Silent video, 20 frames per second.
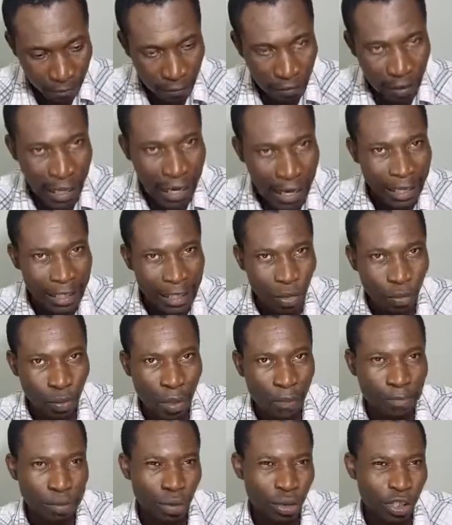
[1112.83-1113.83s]
and they were
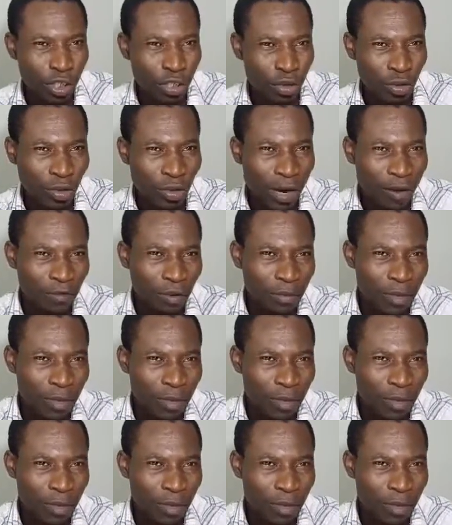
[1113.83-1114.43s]
put in you right from the